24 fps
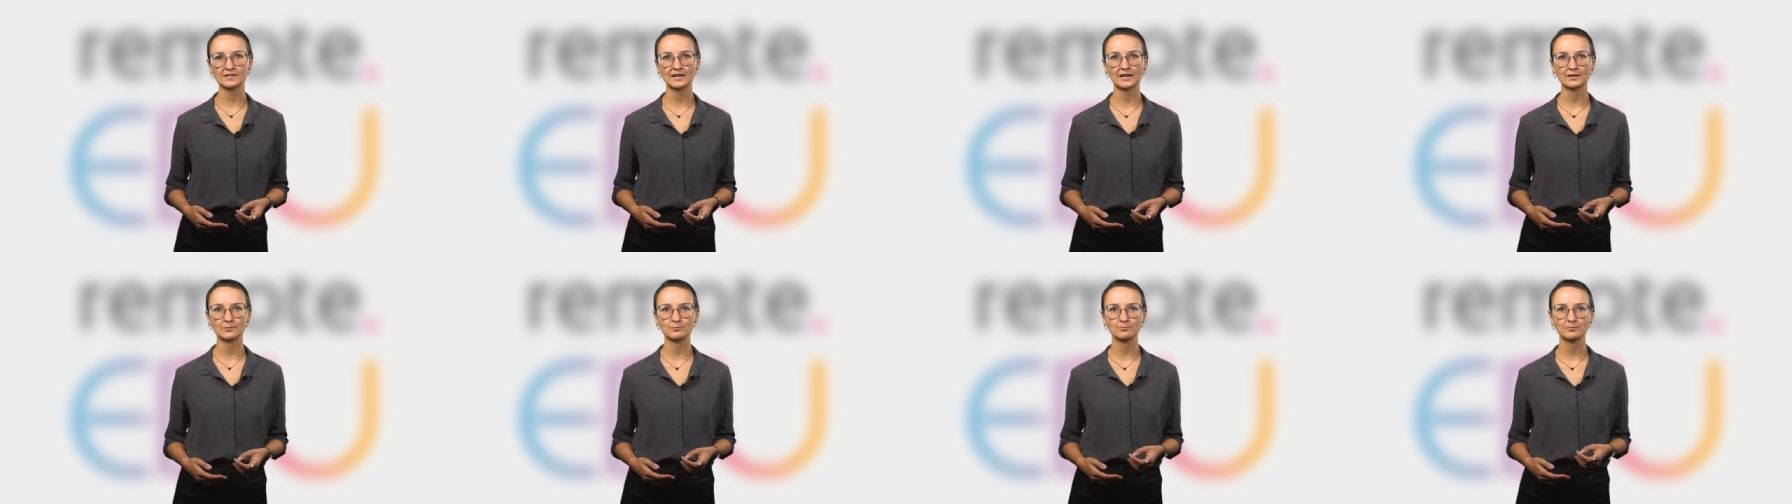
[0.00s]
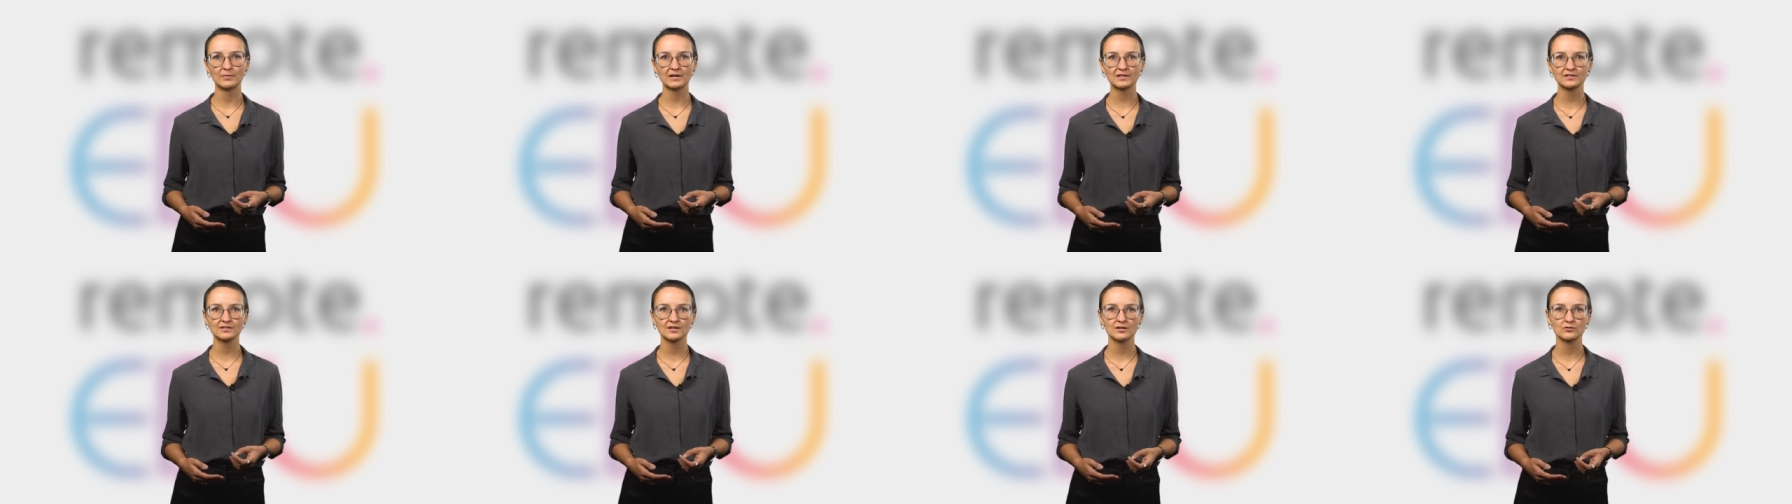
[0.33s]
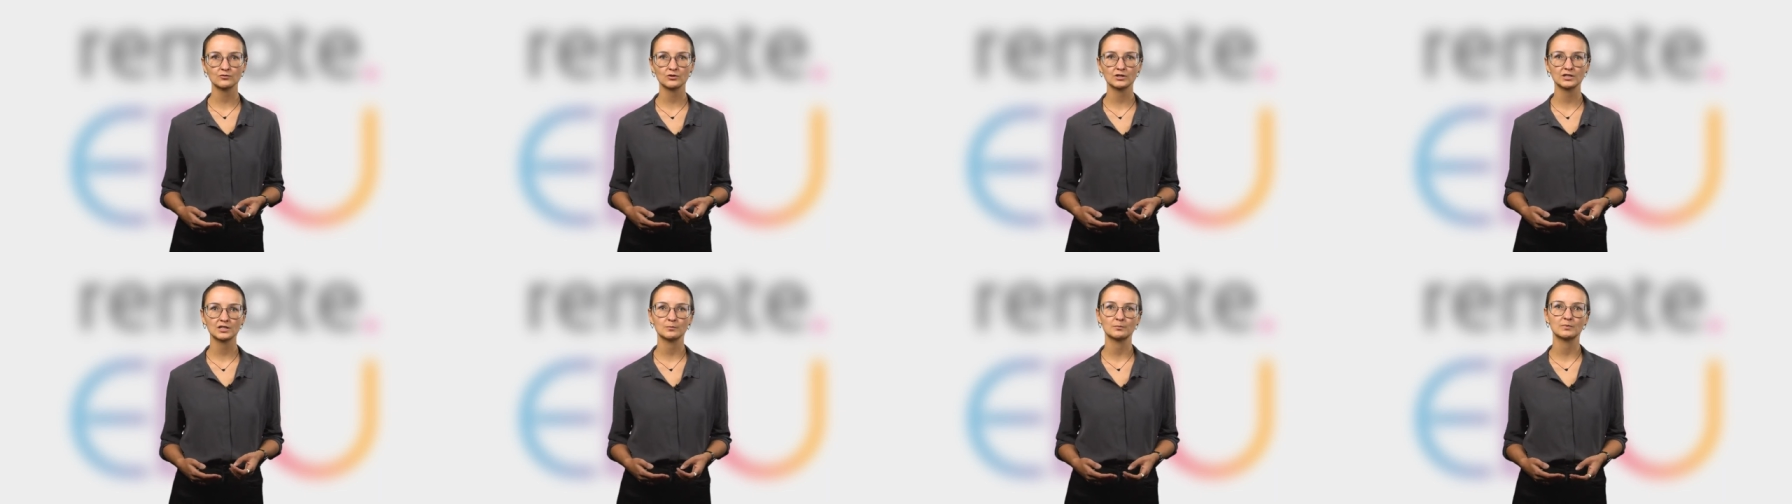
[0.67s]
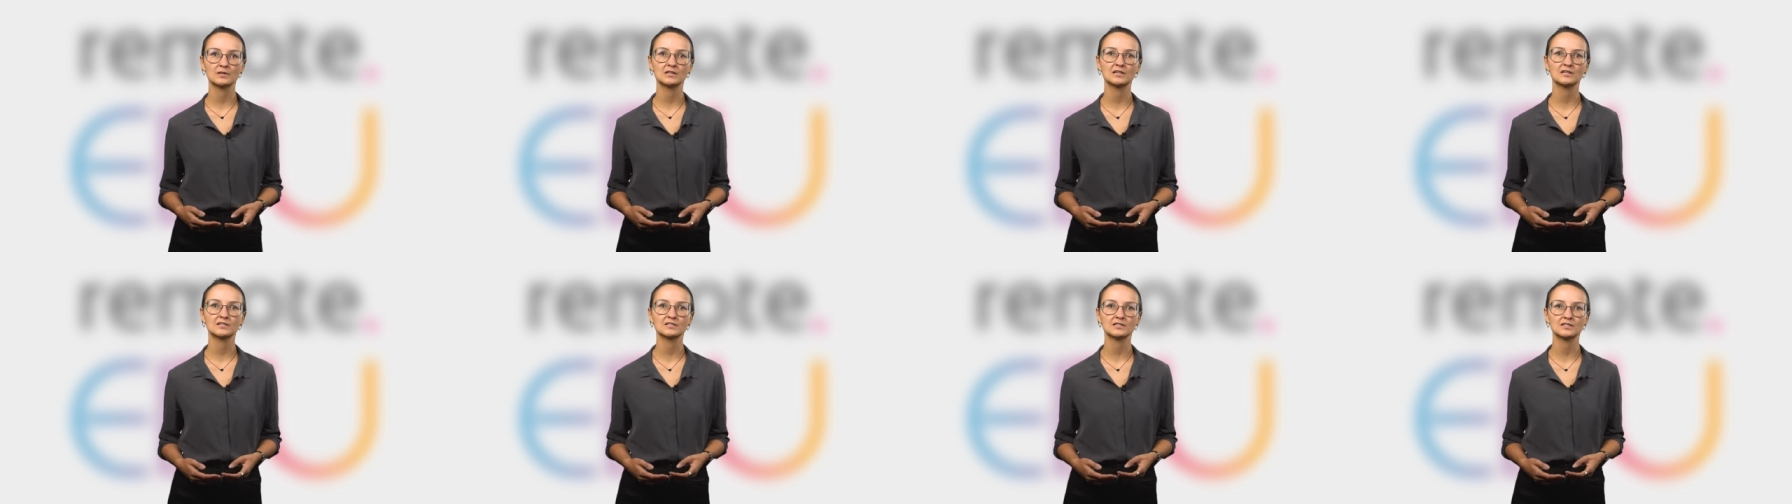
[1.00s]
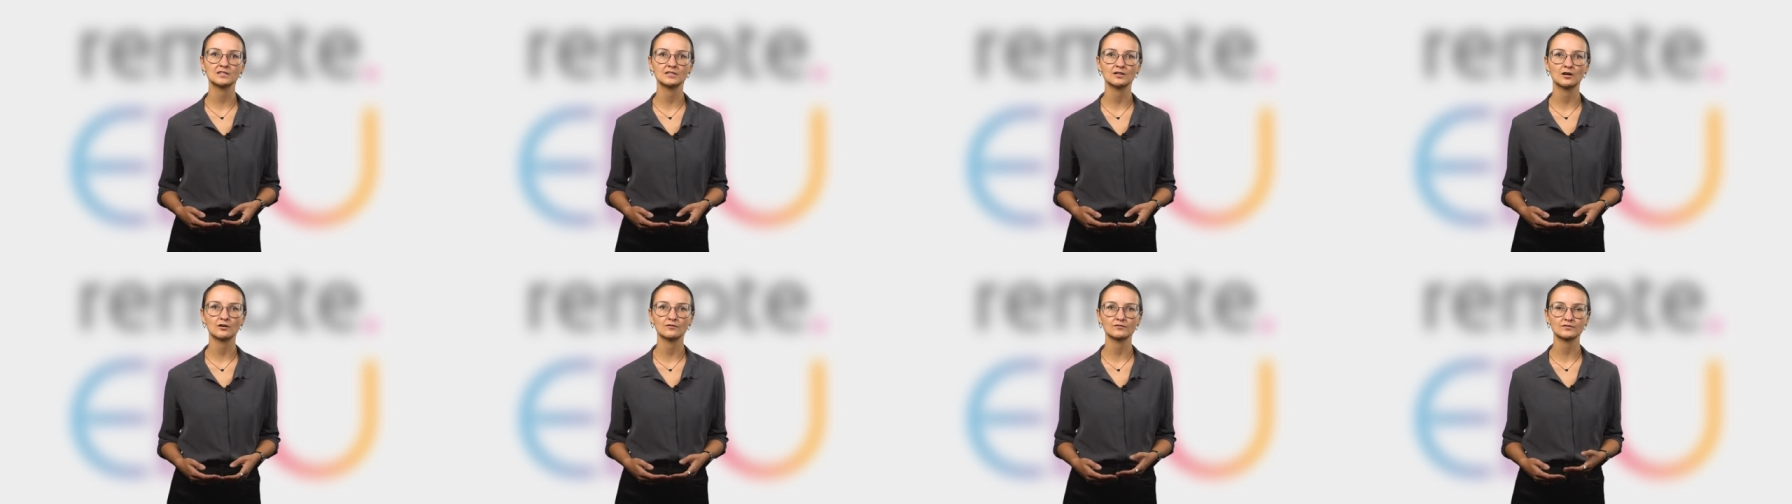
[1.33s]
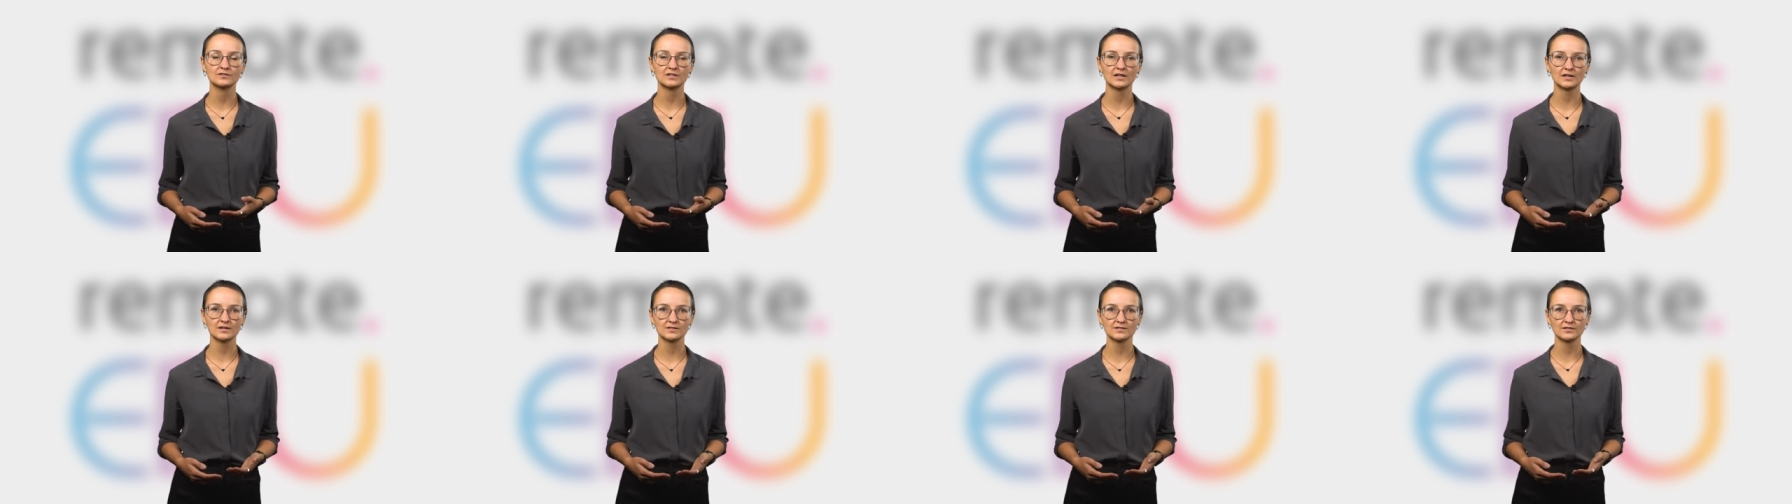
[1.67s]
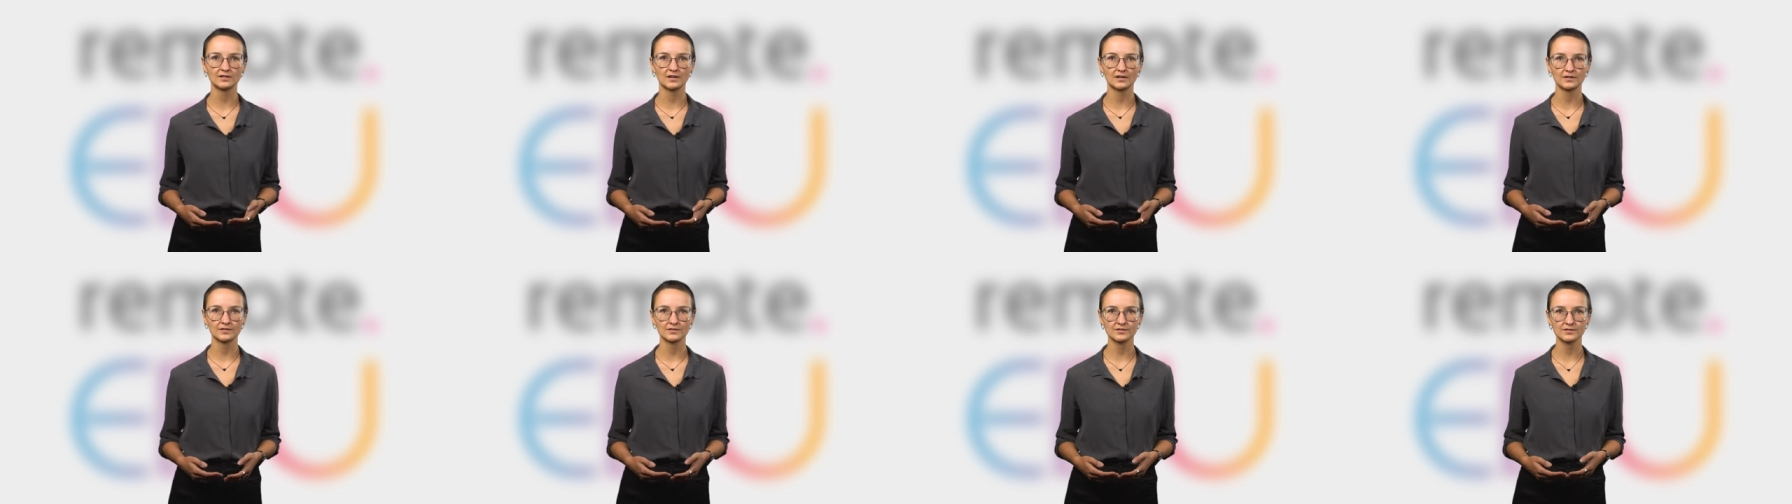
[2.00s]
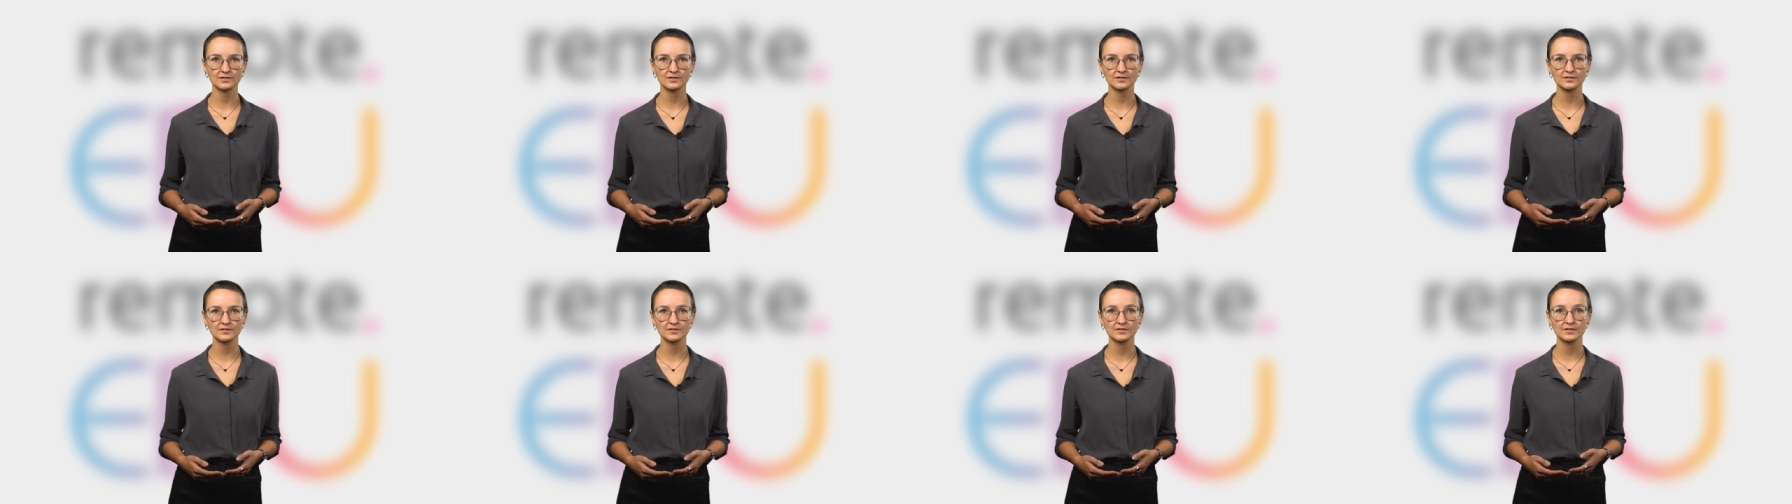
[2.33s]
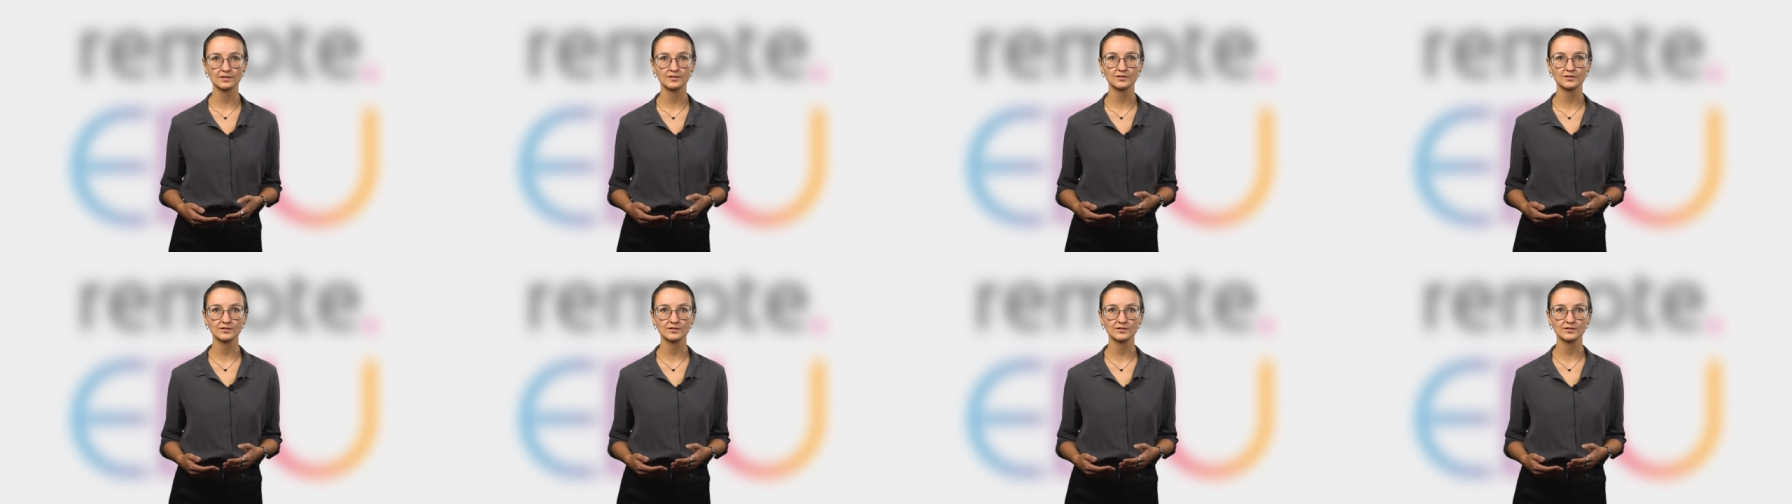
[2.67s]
and better readability of text answers